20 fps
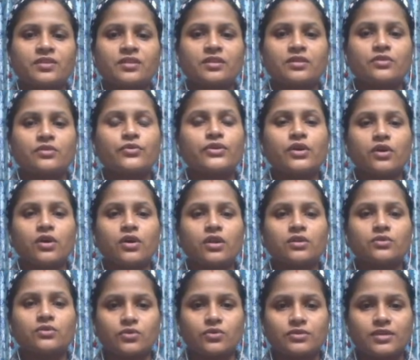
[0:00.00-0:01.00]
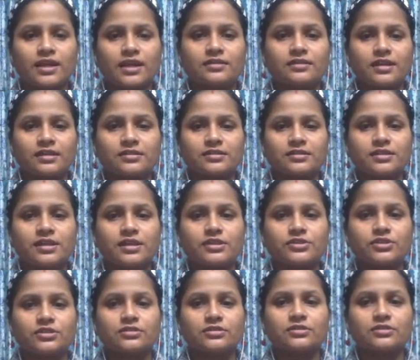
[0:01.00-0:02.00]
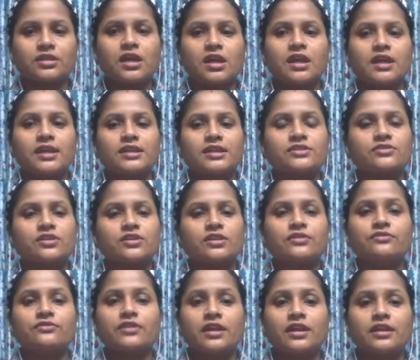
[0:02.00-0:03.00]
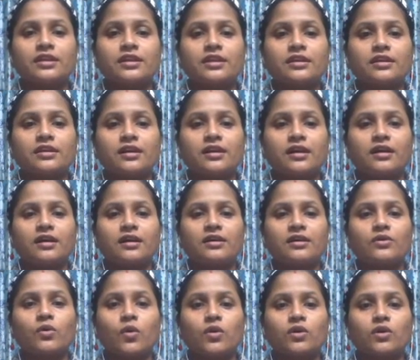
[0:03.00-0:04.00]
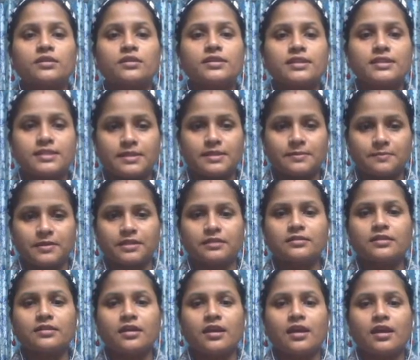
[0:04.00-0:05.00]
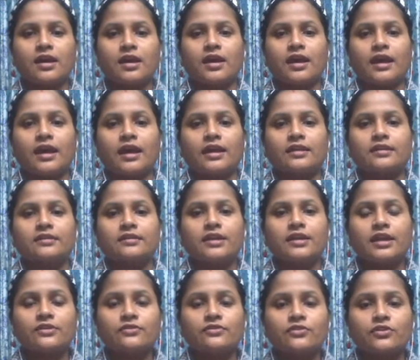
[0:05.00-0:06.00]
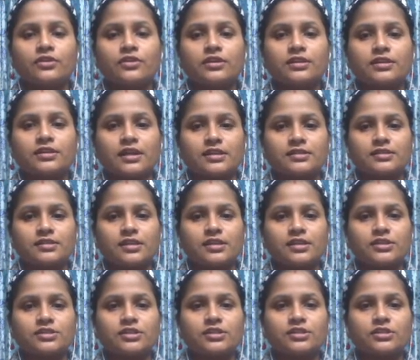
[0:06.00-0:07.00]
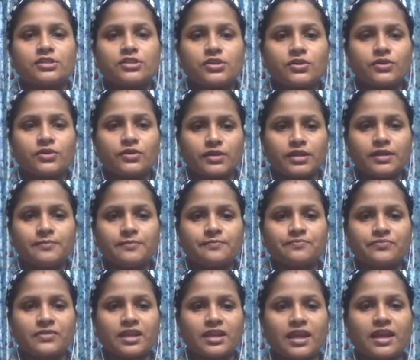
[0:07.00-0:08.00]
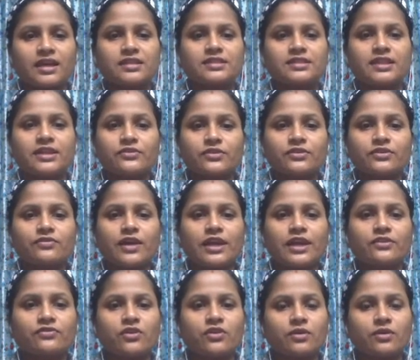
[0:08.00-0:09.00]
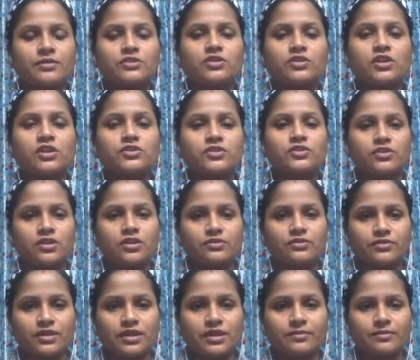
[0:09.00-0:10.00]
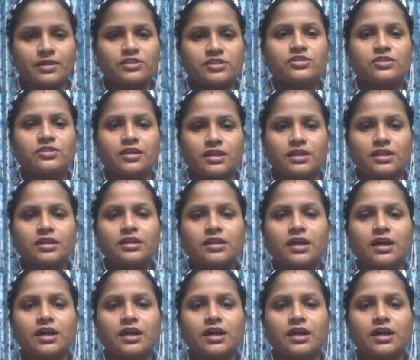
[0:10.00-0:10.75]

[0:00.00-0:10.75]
we all know that translation is not a very old discipline, and therefore translation theory as unified form is also not very much there